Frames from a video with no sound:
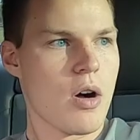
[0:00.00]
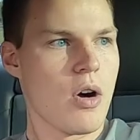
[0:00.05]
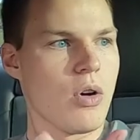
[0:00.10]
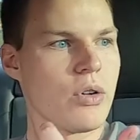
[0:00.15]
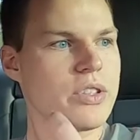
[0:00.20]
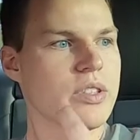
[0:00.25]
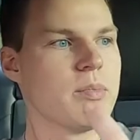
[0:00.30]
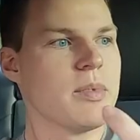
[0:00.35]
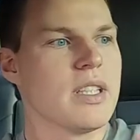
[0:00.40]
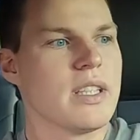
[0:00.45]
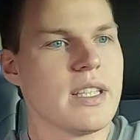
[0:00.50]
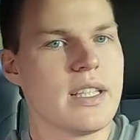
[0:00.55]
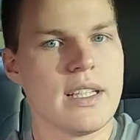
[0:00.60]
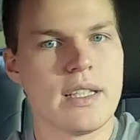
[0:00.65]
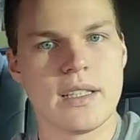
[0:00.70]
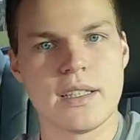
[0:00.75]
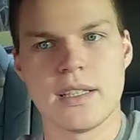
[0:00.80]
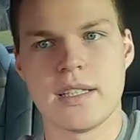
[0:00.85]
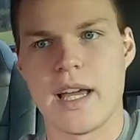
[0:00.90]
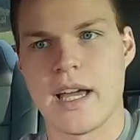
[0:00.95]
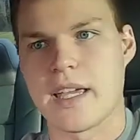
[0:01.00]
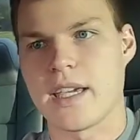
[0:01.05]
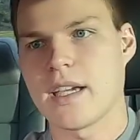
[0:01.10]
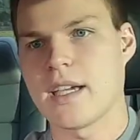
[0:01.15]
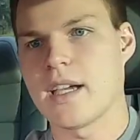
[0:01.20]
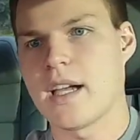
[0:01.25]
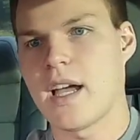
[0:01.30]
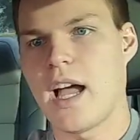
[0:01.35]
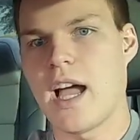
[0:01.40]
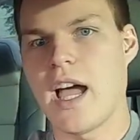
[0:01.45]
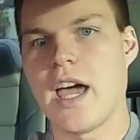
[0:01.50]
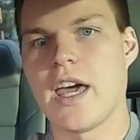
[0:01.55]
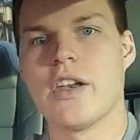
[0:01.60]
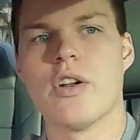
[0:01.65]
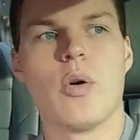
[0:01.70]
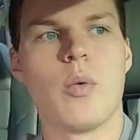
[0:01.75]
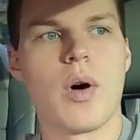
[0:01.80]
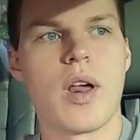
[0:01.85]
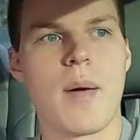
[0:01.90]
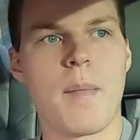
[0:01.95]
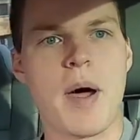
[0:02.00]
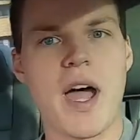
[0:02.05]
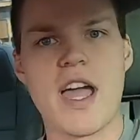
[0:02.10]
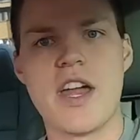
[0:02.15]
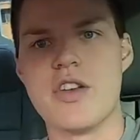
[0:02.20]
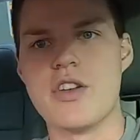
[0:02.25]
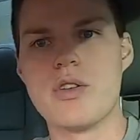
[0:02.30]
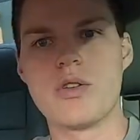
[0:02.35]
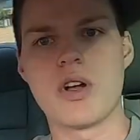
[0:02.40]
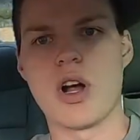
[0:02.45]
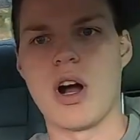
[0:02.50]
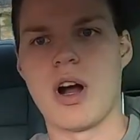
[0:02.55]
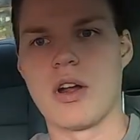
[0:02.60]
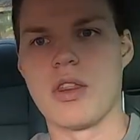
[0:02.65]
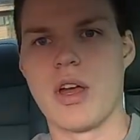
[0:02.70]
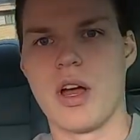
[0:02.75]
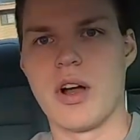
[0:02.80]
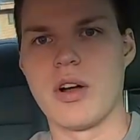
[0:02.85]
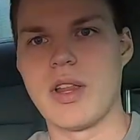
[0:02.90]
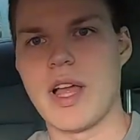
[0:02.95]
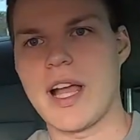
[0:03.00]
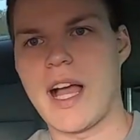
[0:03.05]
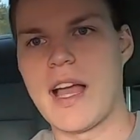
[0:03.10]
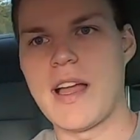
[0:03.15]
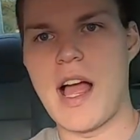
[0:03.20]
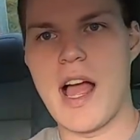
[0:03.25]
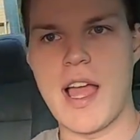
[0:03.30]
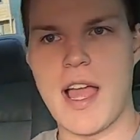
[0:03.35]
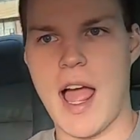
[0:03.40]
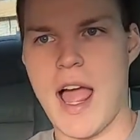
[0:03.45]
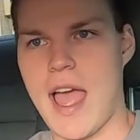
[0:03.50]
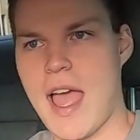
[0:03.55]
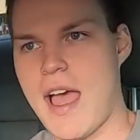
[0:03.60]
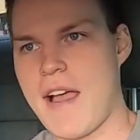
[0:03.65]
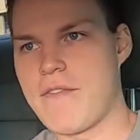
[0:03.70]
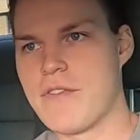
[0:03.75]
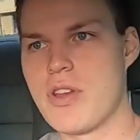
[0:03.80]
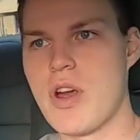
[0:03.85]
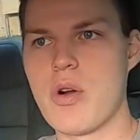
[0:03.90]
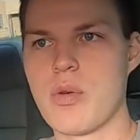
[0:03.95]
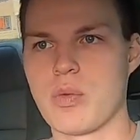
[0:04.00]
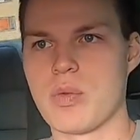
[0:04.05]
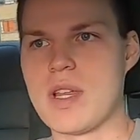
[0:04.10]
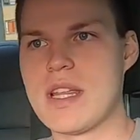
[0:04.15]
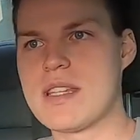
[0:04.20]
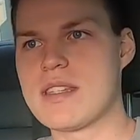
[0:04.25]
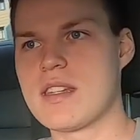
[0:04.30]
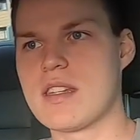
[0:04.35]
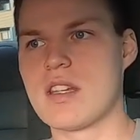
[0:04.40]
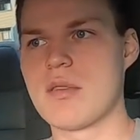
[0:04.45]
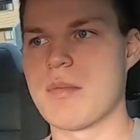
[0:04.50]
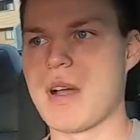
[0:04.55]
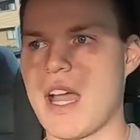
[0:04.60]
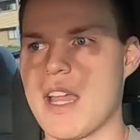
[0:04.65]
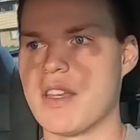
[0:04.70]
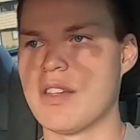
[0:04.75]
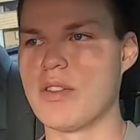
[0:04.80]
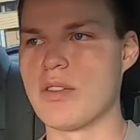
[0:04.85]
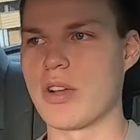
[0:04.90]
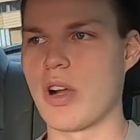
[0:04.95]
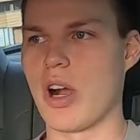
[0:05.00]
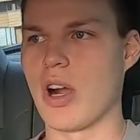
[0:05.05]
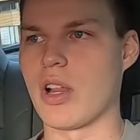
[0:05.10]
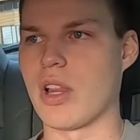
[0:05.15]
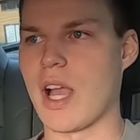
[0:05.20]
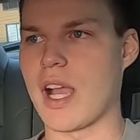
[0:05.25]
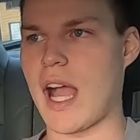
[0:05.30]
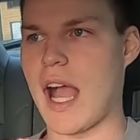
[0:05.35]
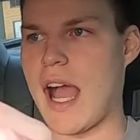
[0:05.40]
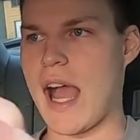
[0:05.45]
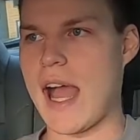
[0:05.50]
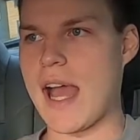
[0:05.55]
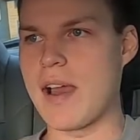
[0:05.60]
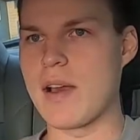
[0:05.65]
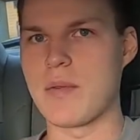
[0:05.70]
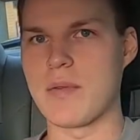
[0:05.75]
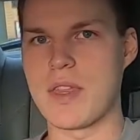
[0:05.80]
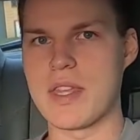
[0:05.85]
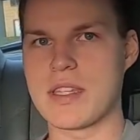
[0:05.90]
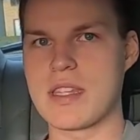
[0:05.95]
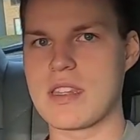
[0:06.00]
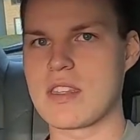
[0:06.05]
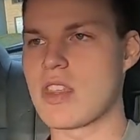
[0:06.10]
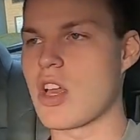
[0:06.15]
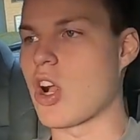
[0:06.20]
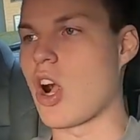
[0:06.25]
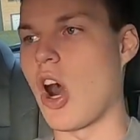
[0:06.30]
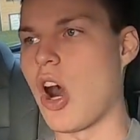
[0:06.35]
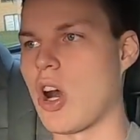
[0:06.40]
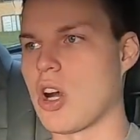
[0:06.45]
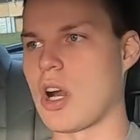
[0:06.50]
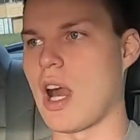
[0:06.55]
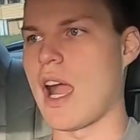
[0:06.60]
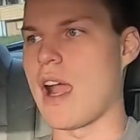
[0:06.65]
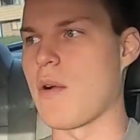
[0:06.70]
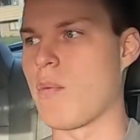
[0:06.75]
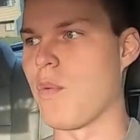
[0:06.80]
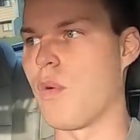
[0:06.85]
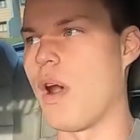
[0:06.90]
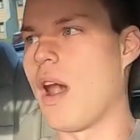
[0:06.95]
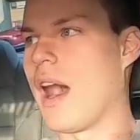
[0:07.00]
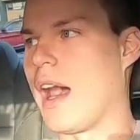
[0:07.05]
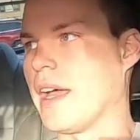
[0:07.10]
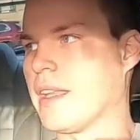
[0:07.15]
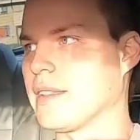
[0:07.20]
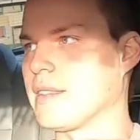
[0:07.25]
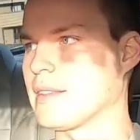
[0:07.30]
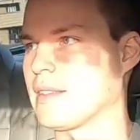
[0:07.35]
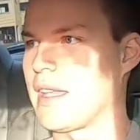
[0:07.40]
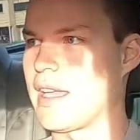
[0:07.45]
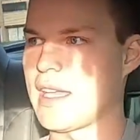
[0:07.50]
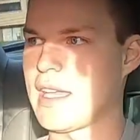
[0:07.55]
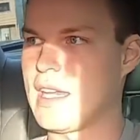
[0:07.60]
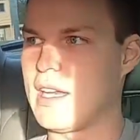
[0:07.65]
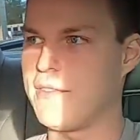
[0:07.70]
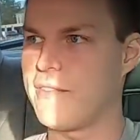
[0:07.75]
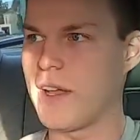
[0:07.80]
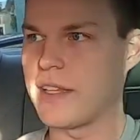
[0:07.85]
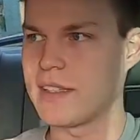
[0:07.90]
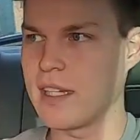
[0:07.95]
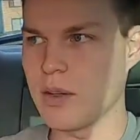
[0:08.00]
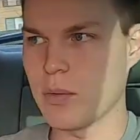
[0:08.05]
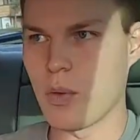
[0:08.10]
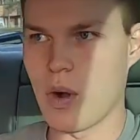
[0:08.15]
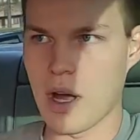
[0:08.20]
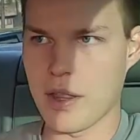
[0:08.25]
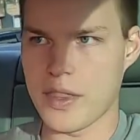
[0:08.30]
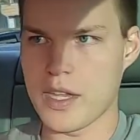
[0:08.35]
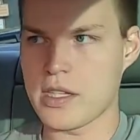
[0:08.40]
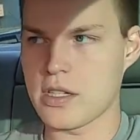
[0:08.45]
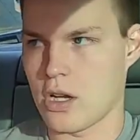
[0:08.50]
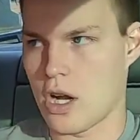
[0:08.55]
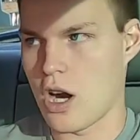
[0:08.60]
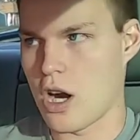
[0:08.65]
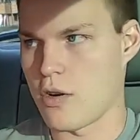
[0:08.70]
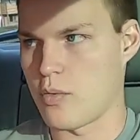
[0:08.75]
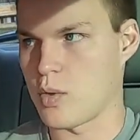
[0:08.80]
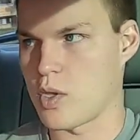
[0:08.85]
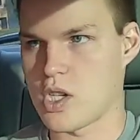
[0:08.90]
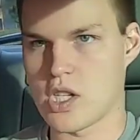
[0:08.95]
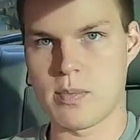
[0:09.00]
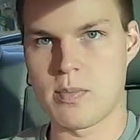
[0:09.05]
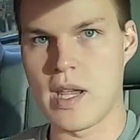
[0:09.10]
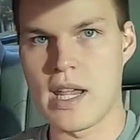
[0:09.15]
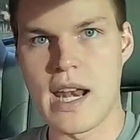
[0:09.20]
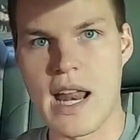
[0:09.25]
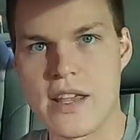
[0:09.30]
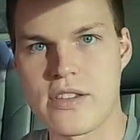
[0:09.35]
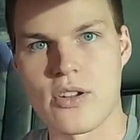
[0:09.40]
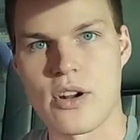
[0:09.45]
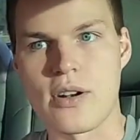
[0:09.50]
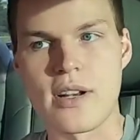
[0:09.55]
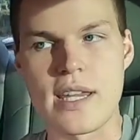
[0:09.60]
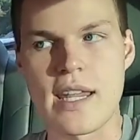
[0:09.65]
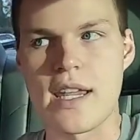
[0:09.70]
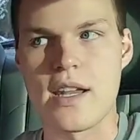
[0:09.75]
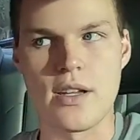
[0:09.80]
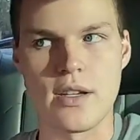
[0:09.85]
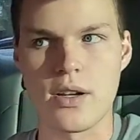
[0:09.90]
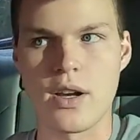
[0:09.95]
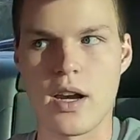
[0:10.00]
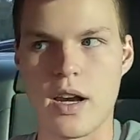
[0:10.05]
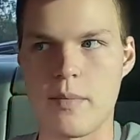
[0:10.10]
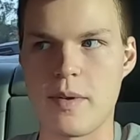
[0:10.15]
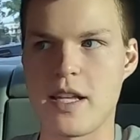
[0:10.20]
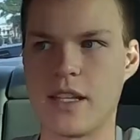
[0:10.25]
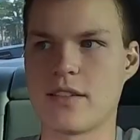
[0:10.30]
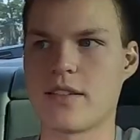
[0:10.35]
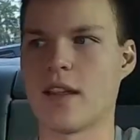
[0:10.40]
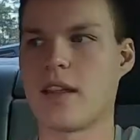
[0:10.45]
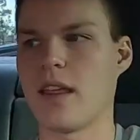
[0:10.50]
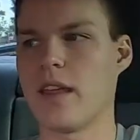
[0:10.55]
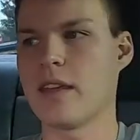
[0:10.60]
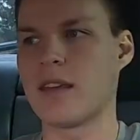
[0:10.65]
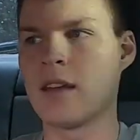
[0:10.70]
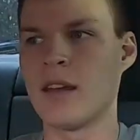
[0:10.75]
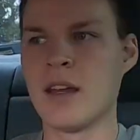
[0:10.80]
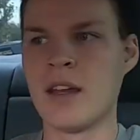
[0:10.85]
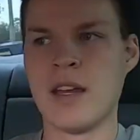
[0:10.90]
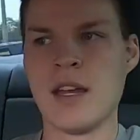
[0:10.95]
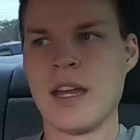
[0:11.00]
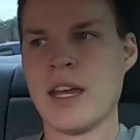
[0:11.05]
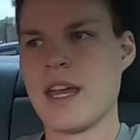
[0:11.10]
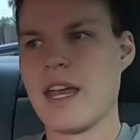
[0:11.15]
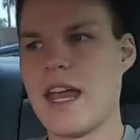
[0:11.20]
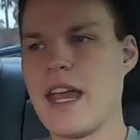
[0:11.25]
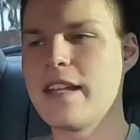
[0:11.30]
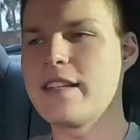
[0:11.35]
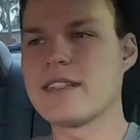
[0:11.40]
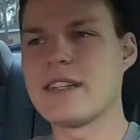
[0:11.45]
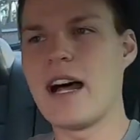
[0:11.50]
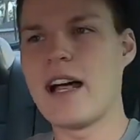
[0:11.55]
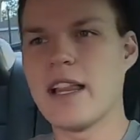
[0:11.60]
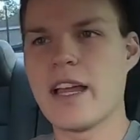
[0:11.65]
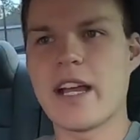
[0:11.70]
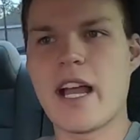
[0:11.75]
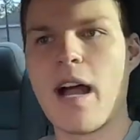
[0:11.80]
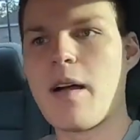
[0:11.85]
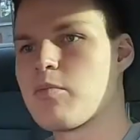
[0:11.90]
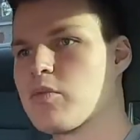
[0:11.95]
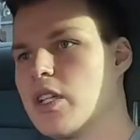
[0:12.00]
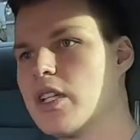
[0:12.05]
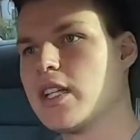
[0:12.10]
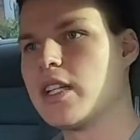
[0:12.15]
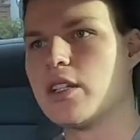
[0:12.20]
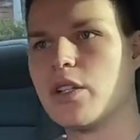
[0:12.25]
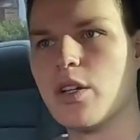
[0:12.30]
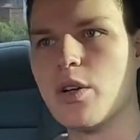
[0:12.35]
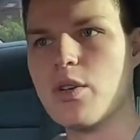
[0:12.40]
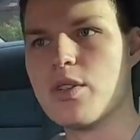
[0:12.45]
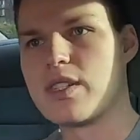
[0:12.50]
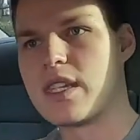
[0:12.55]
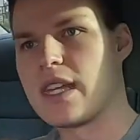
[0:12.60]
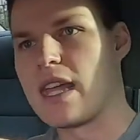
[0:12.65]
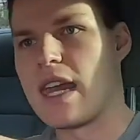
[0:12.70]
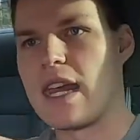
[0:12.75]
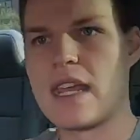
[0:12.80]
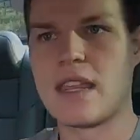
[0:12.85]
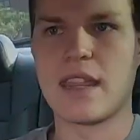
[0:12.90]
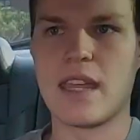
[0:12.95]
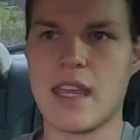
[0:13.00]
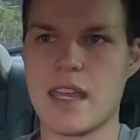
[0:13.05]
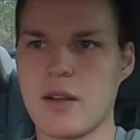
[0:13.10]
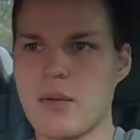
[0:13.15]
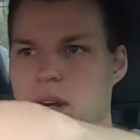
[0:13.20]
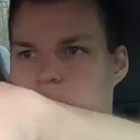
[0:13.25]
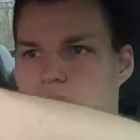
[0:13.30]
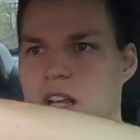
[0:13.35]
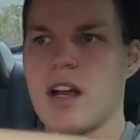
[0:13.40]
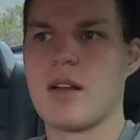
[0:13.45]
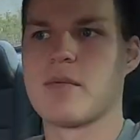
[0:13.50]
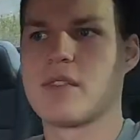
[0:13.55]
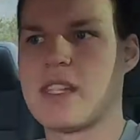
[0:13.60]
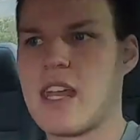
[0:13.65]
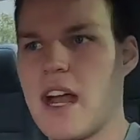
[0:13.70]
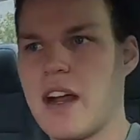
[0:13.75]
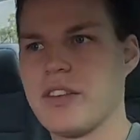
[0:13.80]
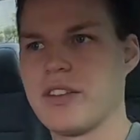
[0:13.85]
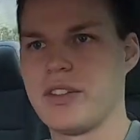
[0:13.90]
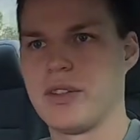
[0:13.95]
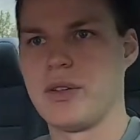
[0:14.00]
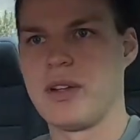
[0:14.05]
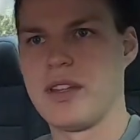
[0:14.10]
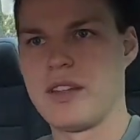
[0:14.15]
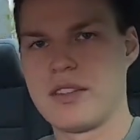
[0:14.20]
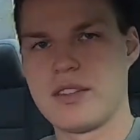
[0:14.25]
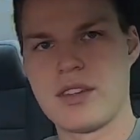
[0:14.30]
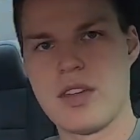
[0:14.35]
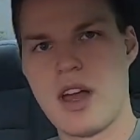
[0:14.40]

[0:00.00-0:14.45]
Ultimately, like, I don't want to buy a new car though. Like I have no reason to buy a new car. Like this is the car I want. Like, and if I didn't want this car, it would just be an SRT, you know what I mean? So like, it's not like I'm really losing anything when it comes down to it.